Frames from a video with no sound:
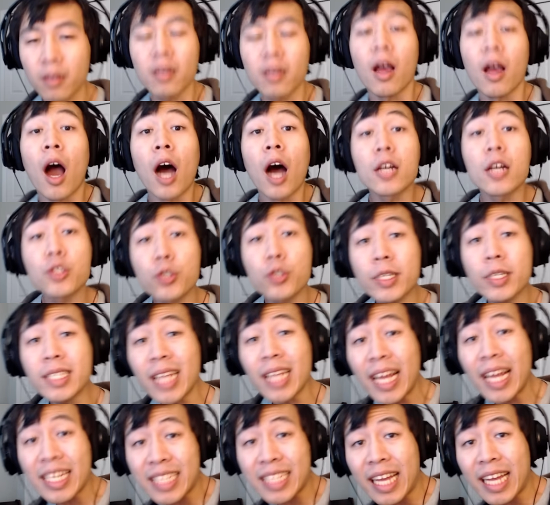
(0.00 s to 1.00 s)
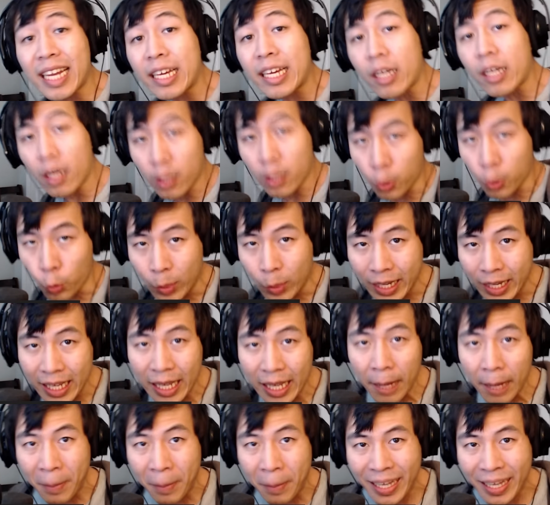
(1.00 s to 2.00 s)
Huntress is getting three
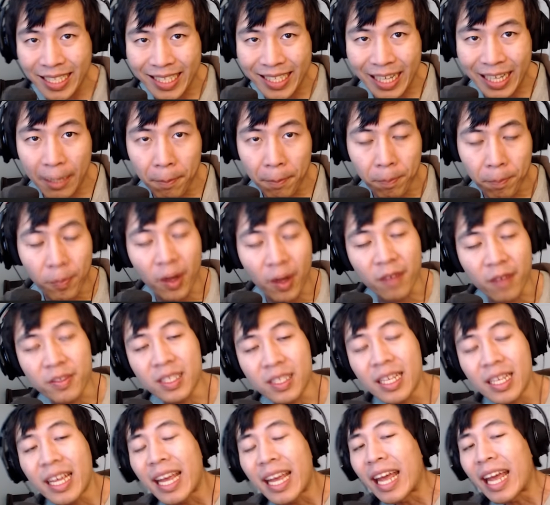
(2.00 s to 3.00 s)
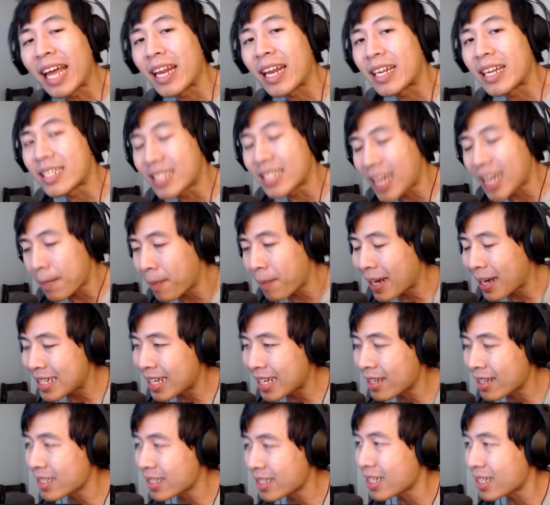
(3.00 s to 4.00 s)
base kit buffs in Dead by
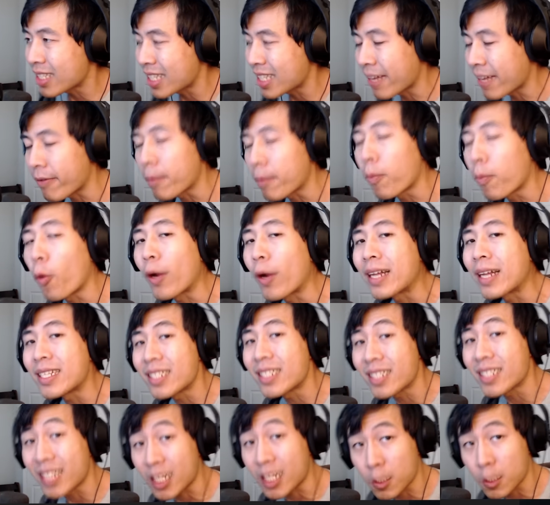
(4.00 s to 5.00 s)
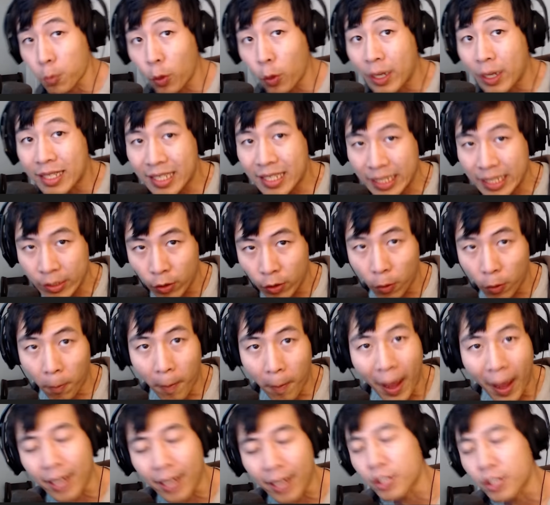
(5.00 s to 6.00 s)
Daylight's 7.6.0
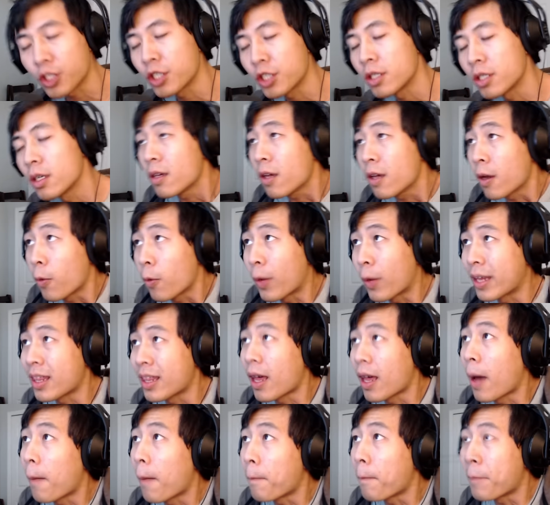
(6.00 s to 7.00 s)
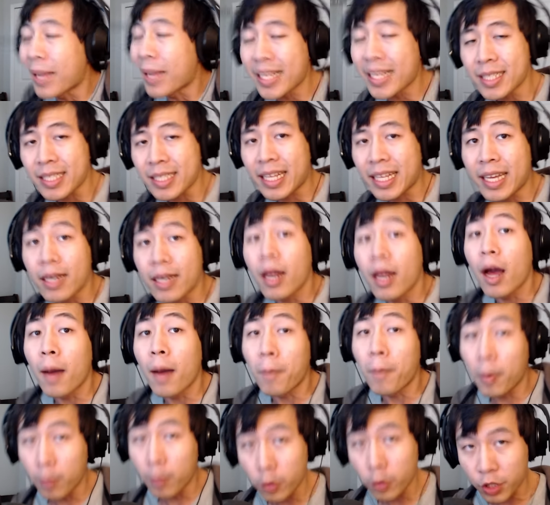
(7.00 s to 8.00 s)
patch, with base kit
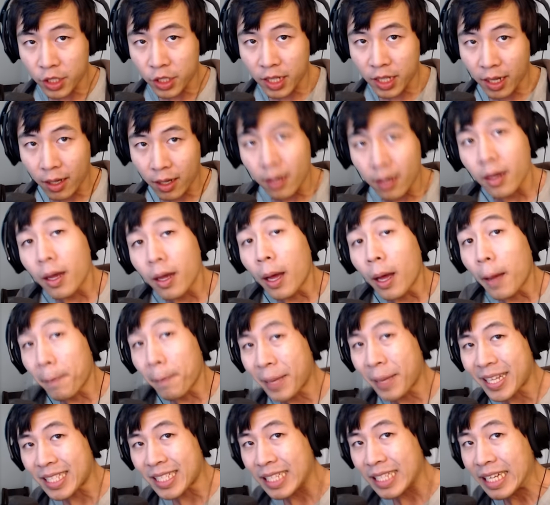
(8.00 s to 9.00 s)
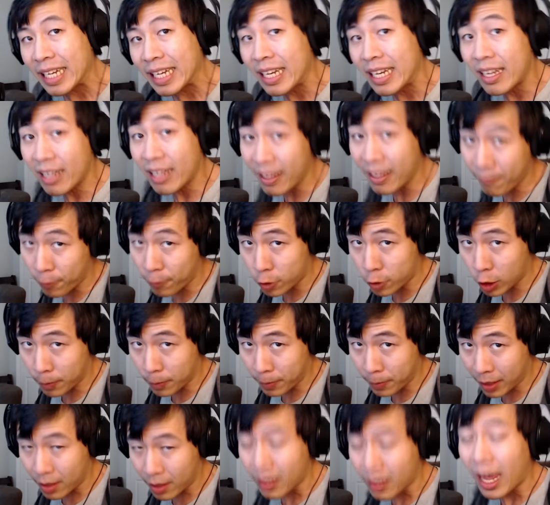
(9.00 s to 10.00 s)
Babushka, base kit Infantry
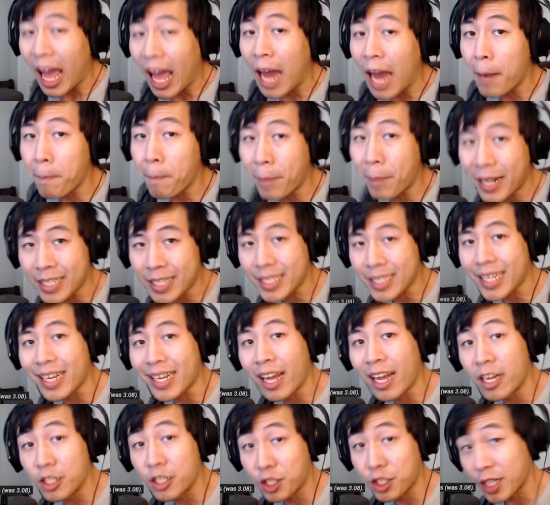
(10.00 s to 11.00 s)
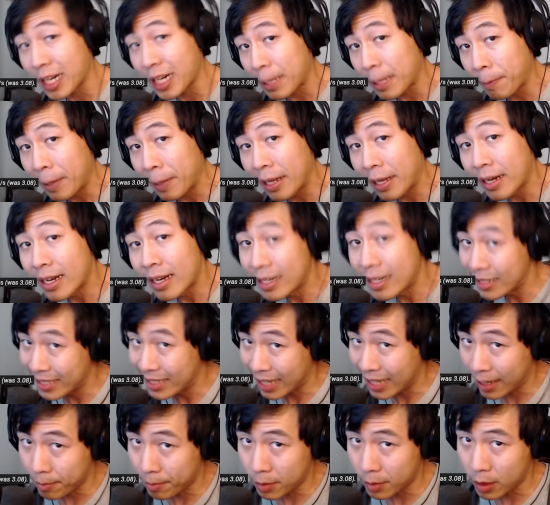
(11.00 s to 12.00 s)
Belt, and base kit Shiny Pin
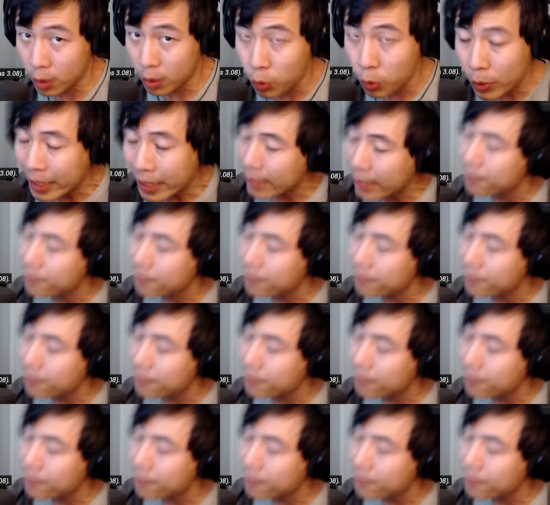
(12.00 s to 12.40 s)
times 3.